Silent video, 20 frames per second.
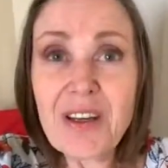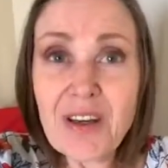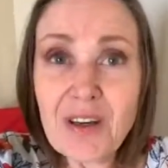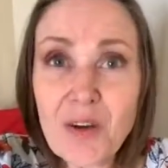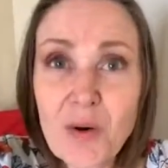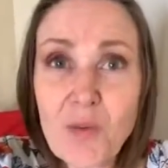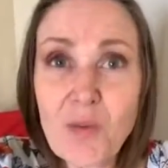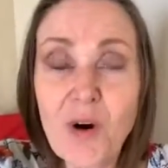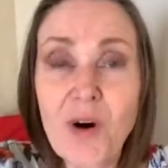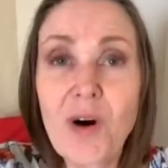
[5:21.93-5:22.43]
in
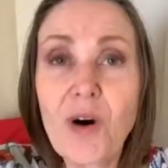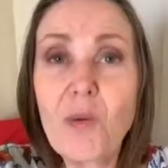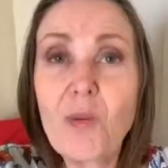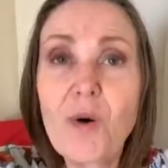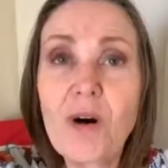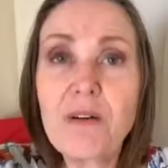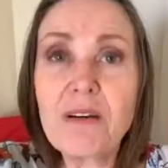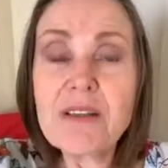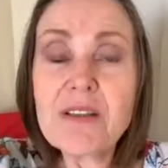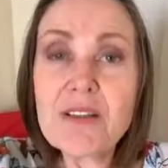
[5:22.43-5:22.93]
a world
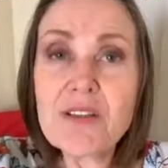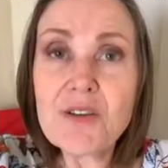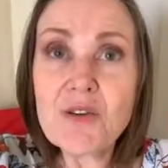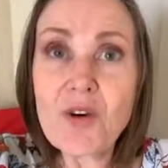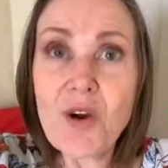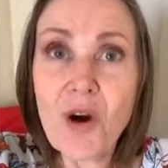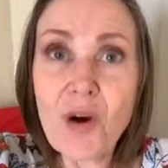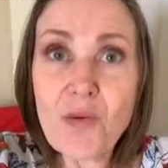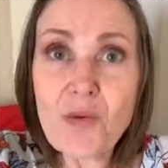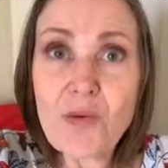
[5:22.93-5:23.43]
where it's
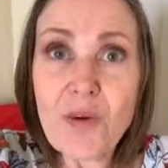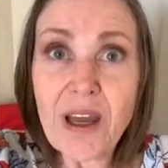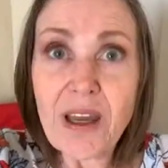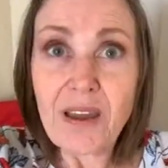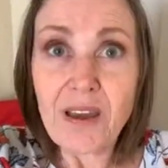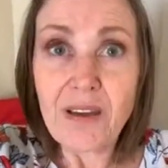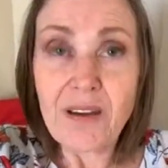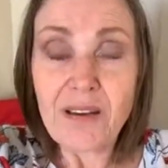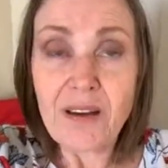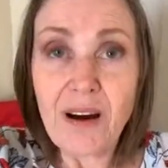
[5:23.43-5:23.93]
not
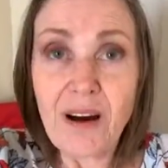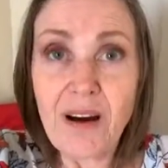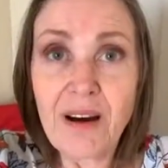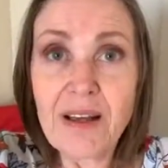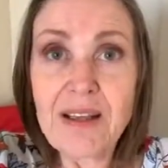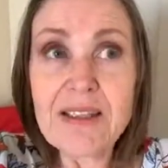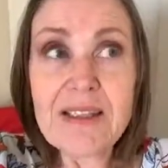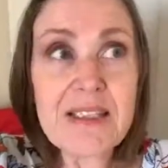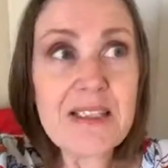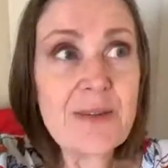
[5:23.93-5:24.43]

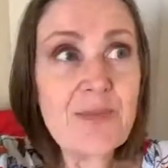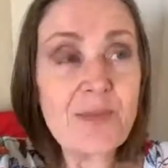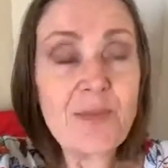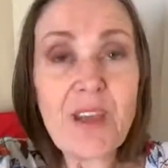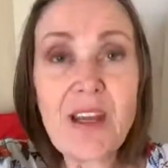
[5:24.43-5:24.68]
recognized,